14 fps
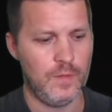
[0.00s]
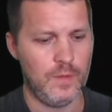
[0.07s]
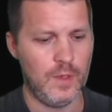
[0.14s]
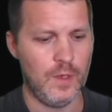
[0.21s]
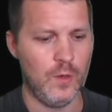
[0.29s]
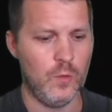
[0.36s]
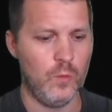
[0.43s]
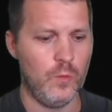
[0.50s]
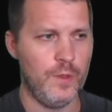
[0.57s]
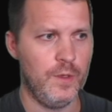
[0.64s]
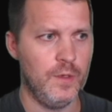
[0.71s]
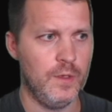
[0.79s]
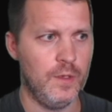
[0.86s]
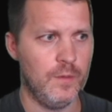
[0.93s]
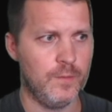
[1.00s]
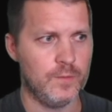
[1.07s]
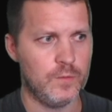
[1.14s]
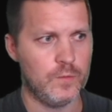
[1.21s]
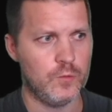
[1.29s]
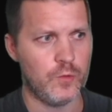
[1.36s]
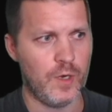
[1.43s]
now we're gonna
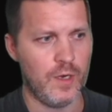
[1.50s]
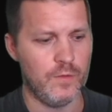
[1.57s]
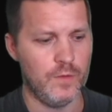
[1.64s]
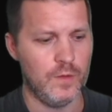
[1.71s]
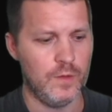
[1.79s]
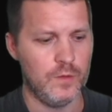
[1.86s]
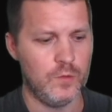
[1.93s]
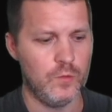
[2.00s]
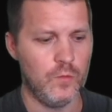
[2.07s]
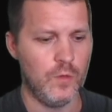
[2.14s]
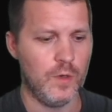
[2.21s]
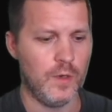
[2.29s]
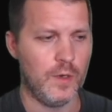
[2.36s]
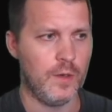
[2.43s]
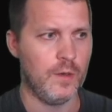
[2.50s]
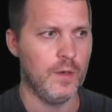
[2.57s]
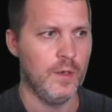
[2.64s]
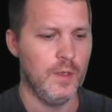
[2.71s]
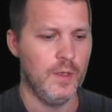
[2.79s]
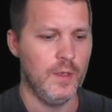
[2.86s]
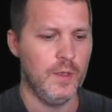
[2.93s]
travel to our
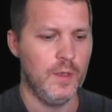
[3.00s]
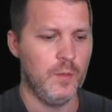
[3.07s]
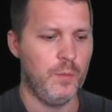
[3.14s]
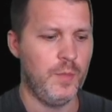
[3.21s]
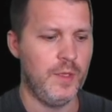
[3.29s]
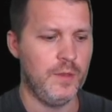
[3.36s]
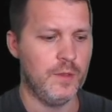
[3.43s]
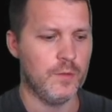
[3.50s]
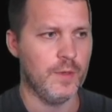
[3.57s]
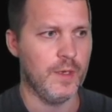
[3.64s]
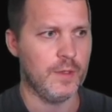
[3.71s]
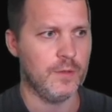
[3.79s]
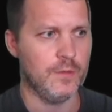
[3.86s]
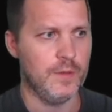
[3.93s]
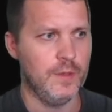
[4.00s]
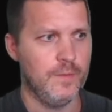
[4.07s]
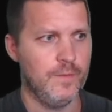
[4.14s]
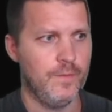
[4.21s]
bin directory